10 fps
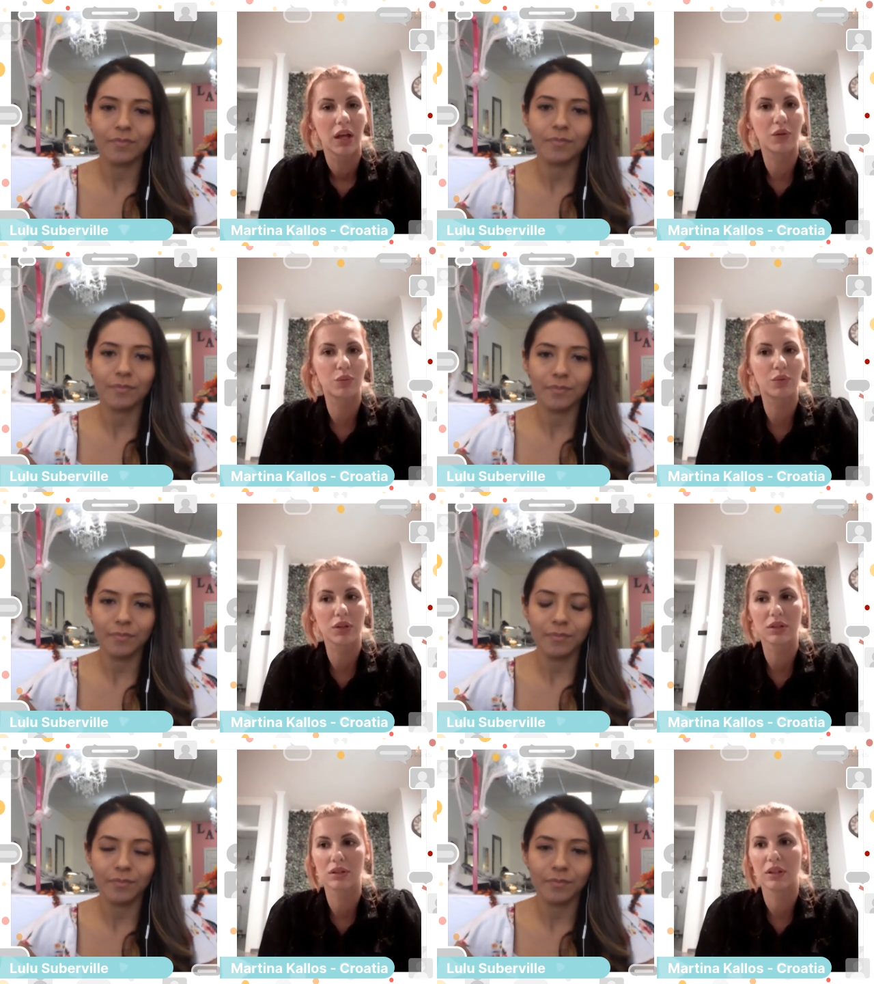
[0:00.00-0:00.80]
Speaker 1: and
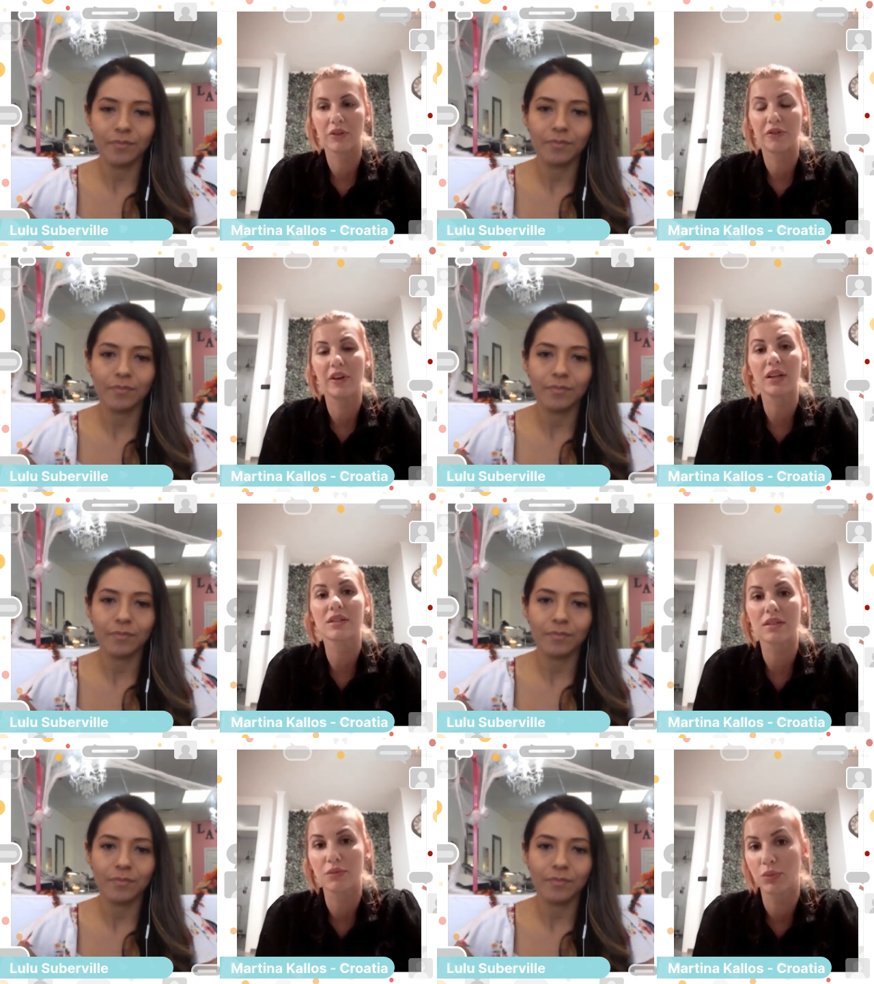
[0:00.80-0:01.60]
what
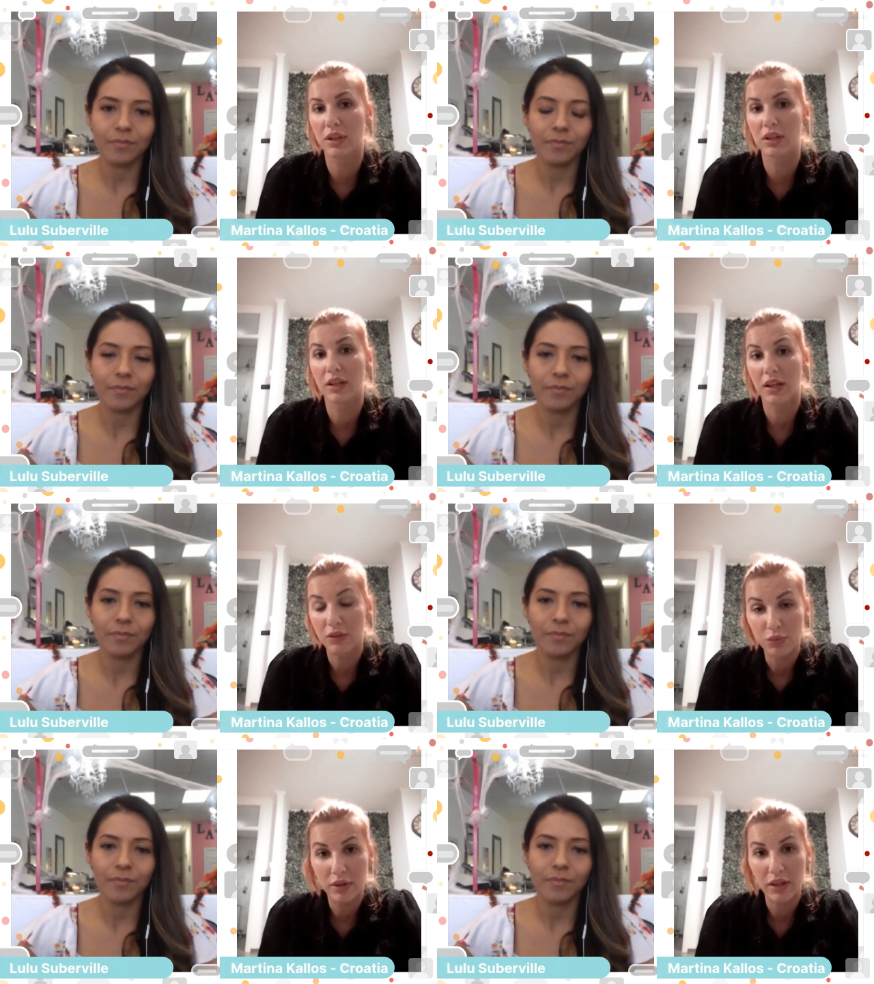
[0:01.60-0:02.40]
effects we can
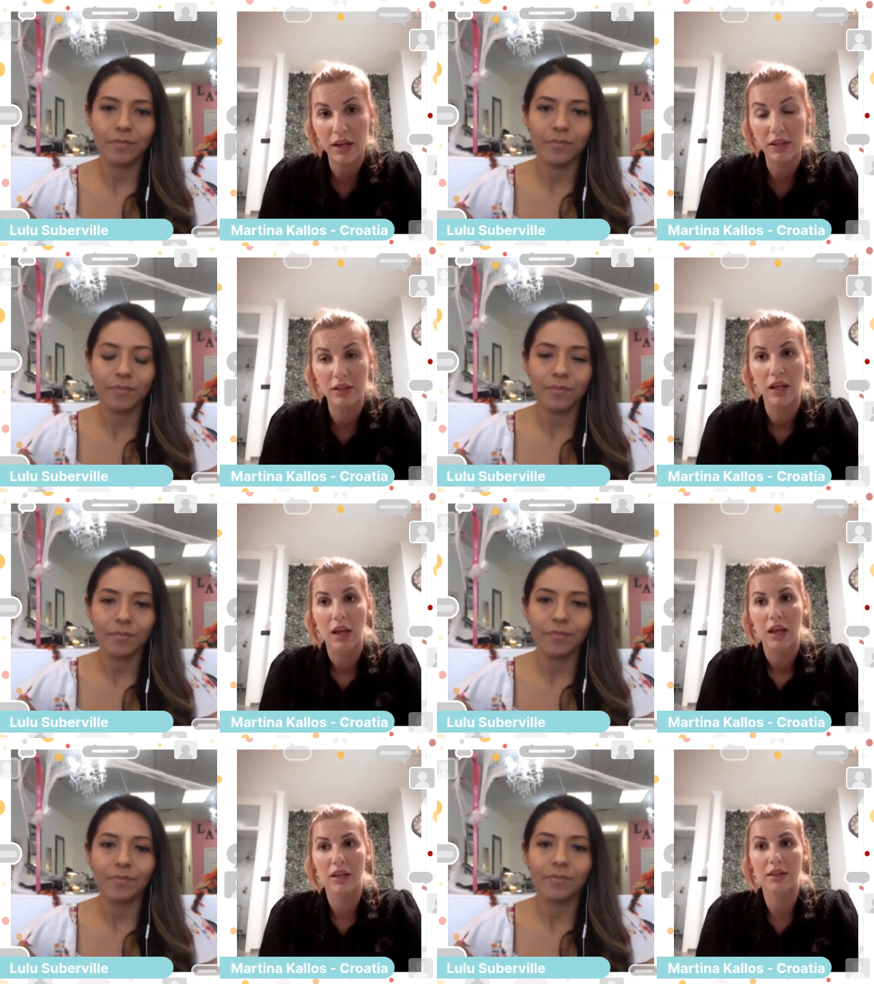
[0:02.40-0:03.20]
get with that,
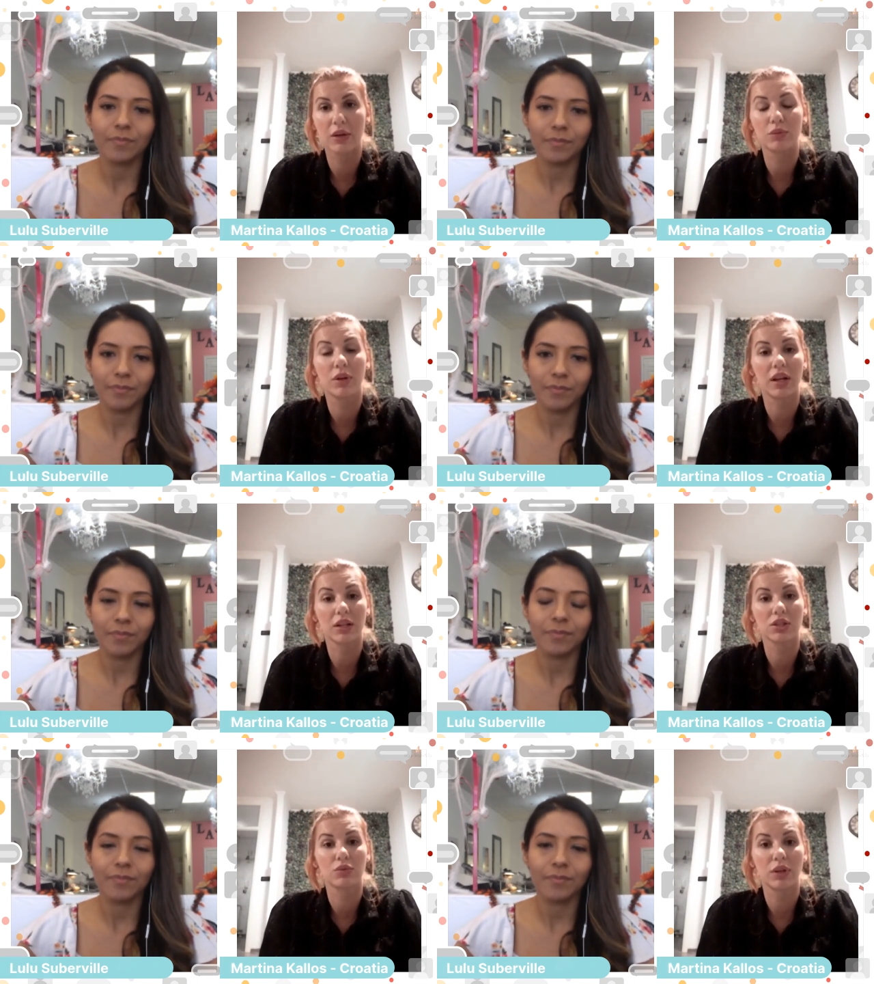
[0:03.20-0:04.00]
and that
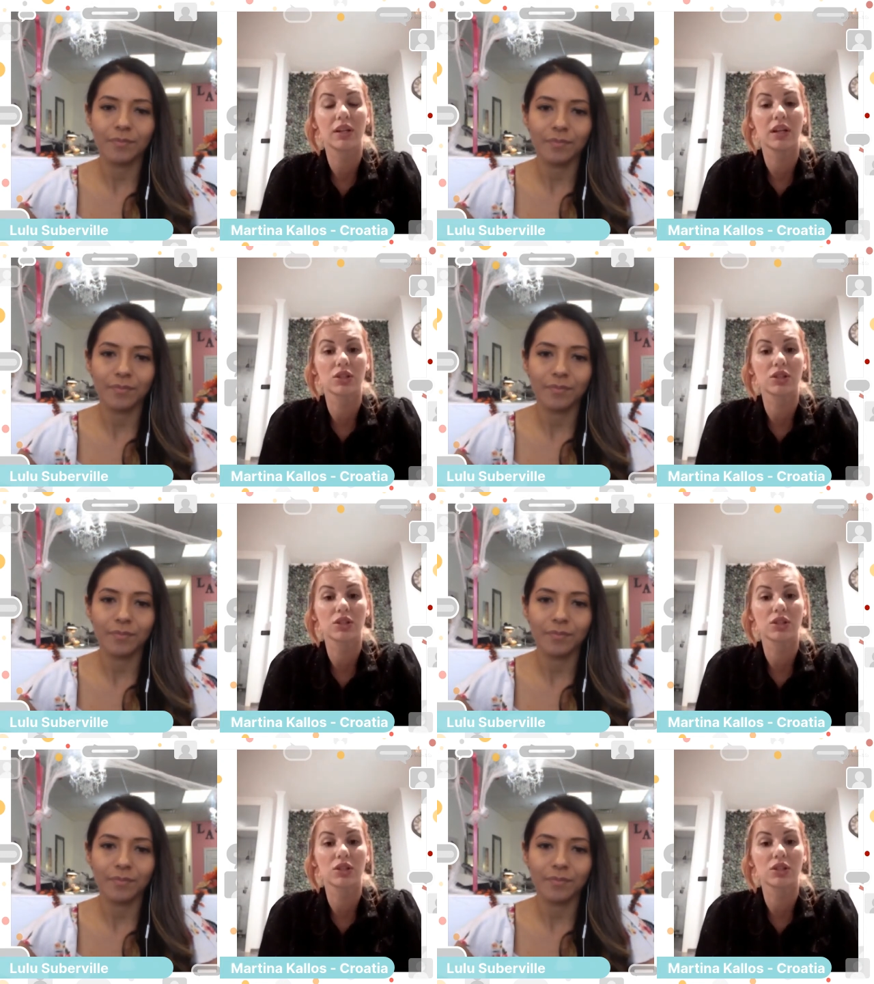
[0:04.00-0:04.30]
we can